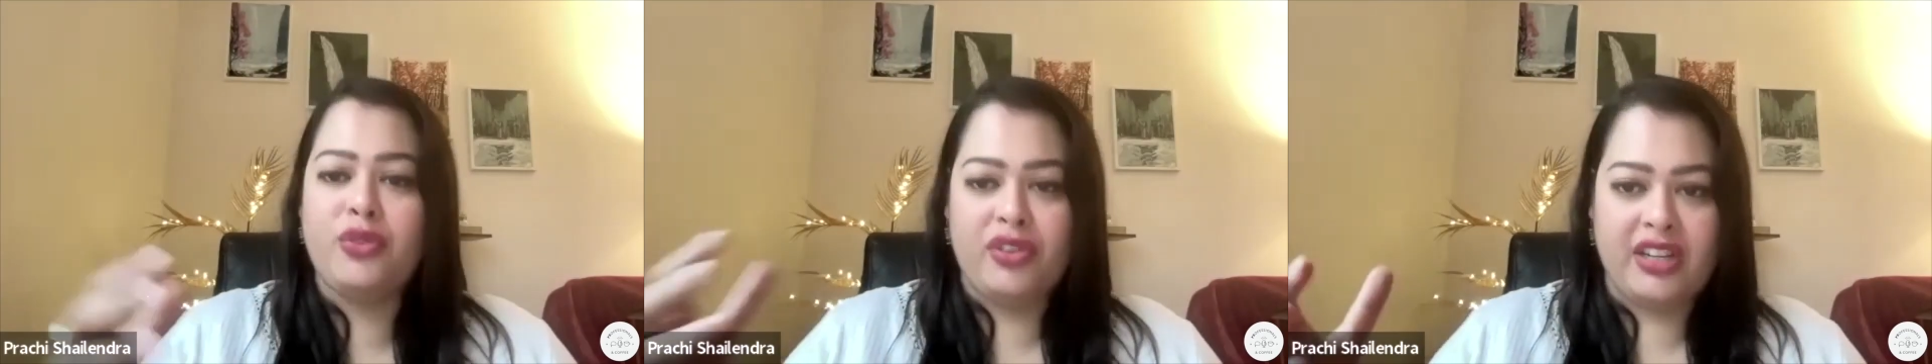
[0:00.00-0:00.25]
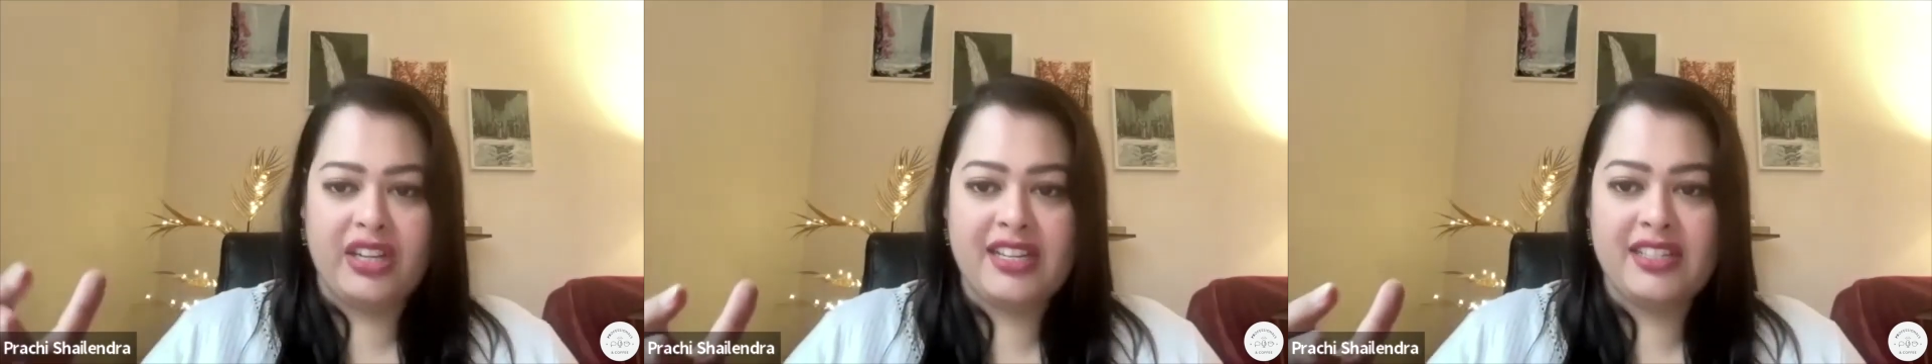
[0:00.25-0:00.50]

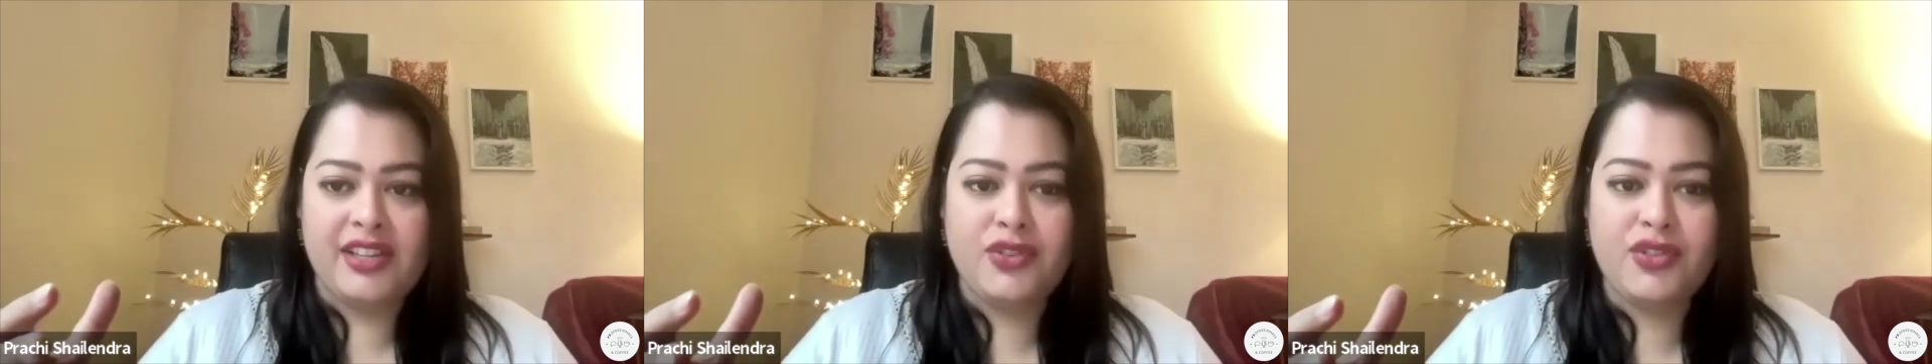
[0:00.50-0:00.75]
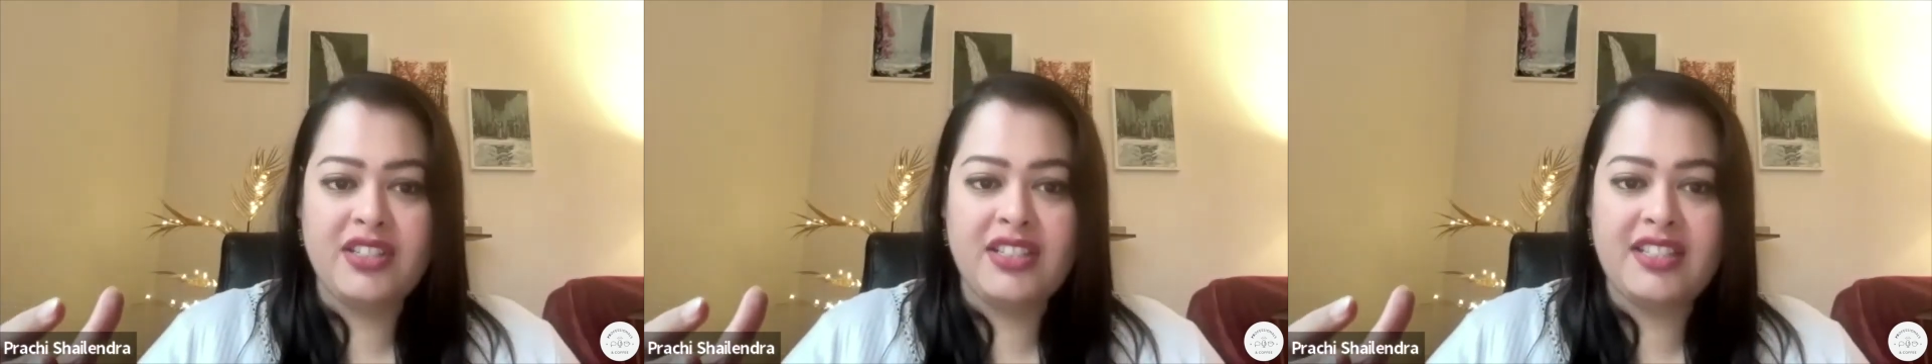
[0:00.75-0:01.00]

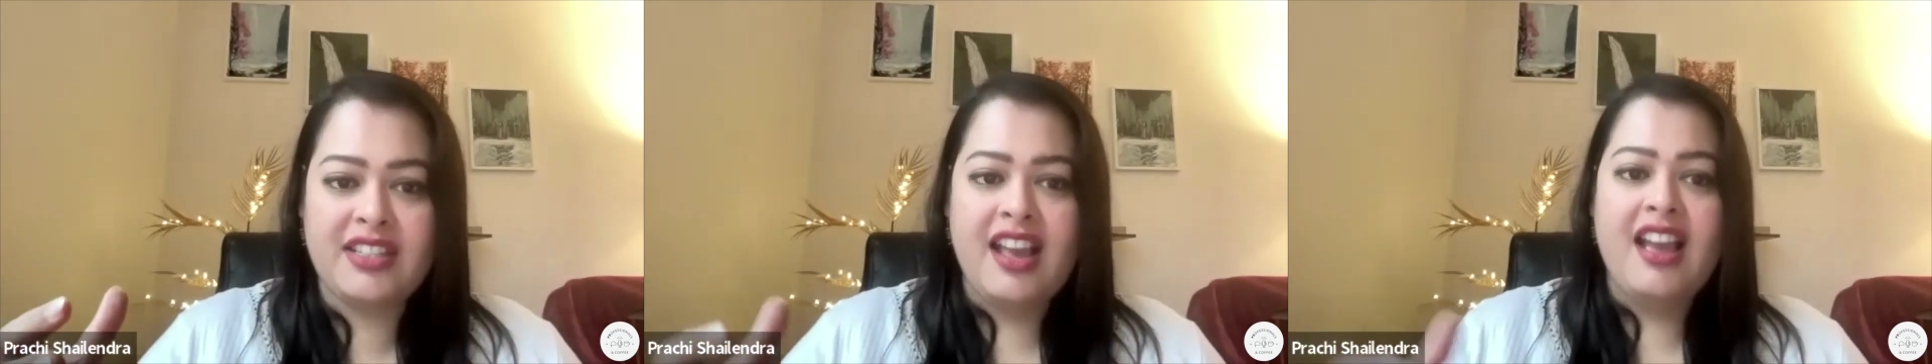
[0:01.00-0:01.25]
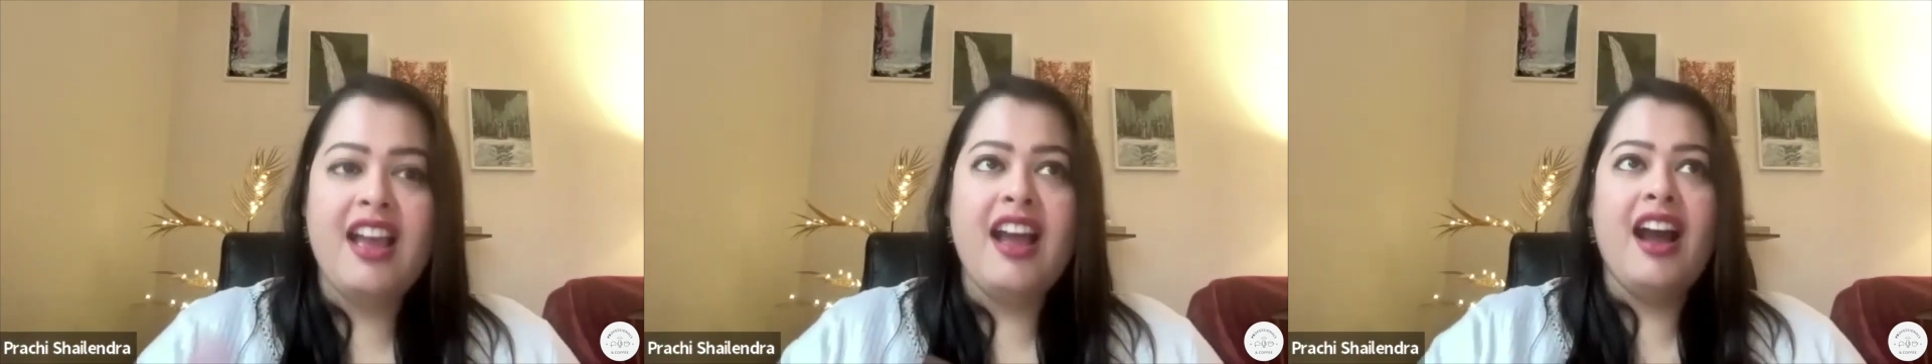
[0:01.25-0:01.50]
organizations.
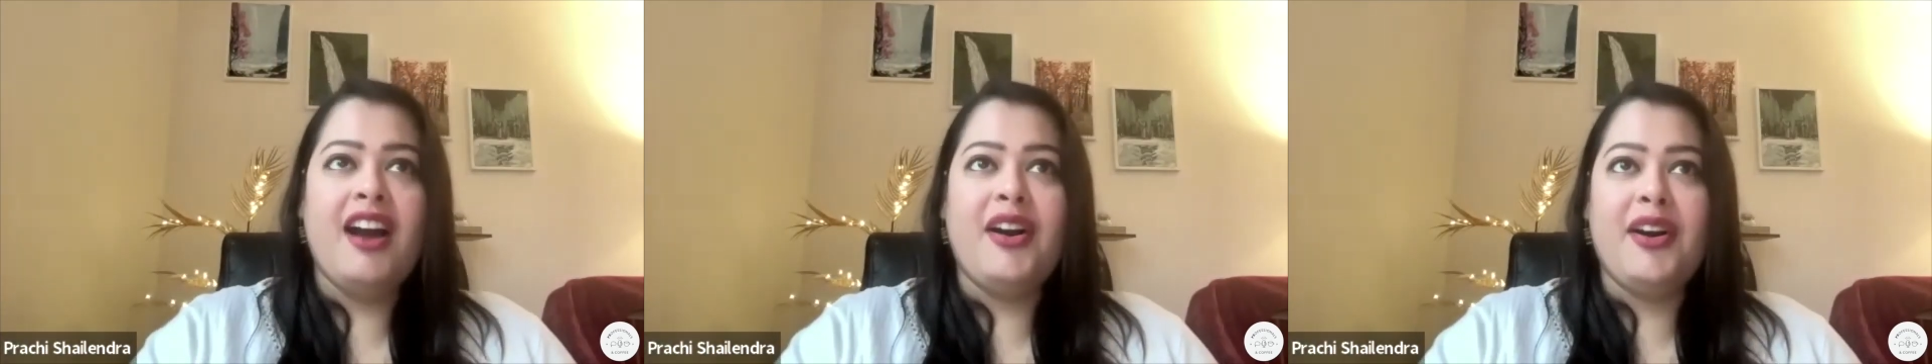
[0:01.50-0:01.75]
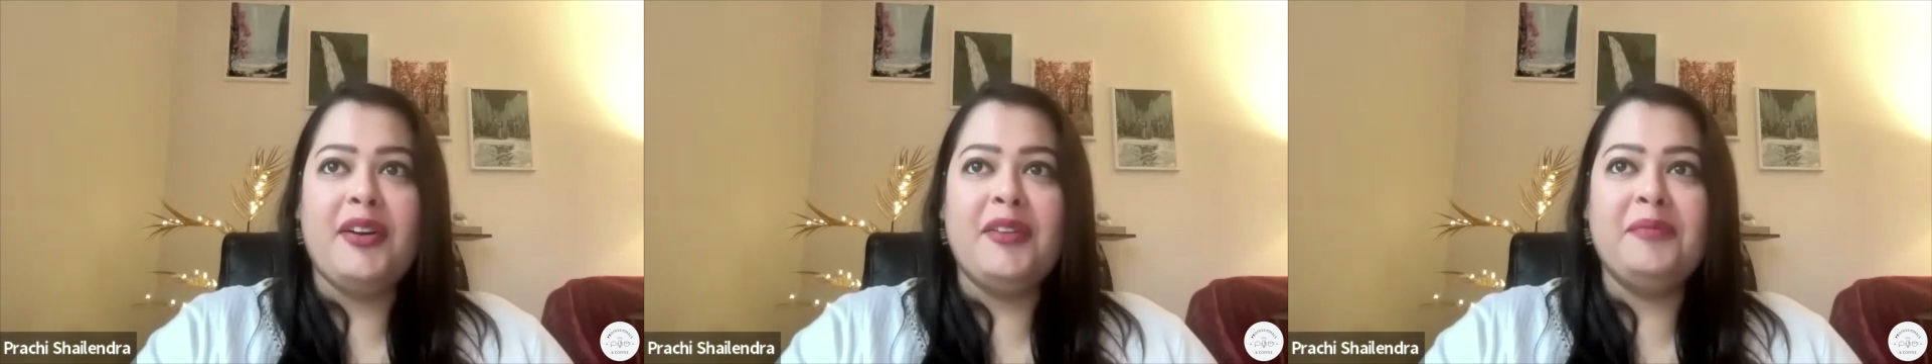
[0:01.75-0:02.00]

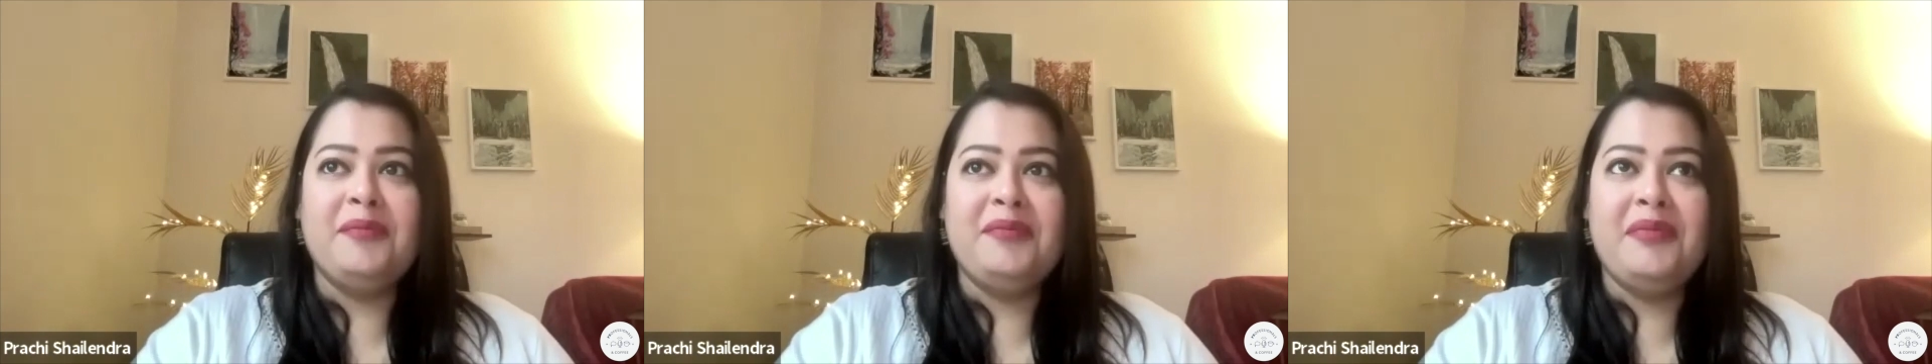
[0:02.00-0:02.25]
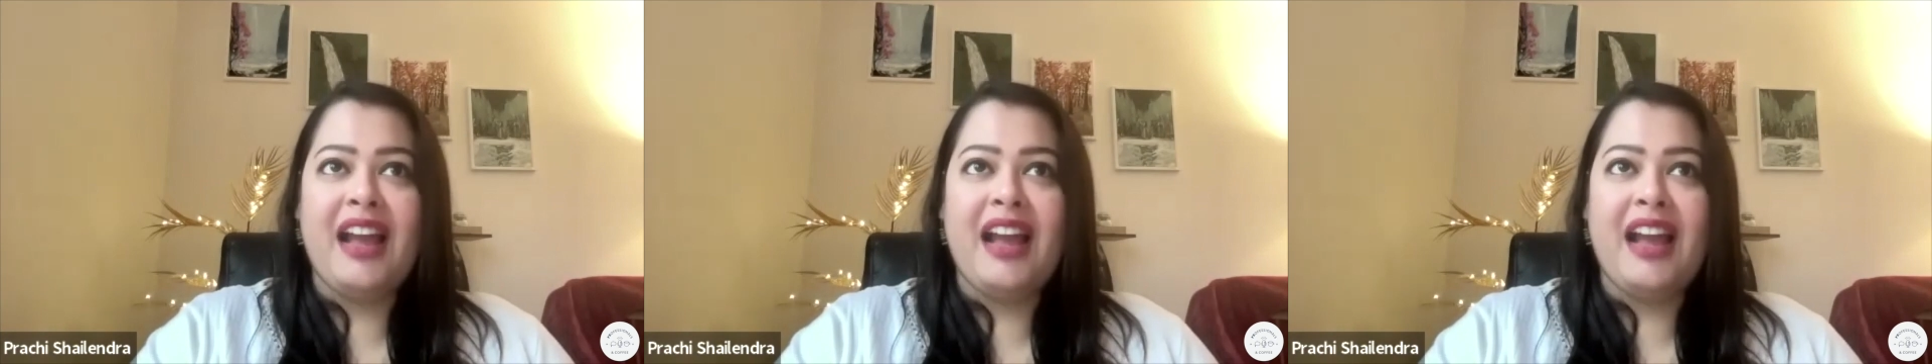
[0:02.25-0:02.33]
And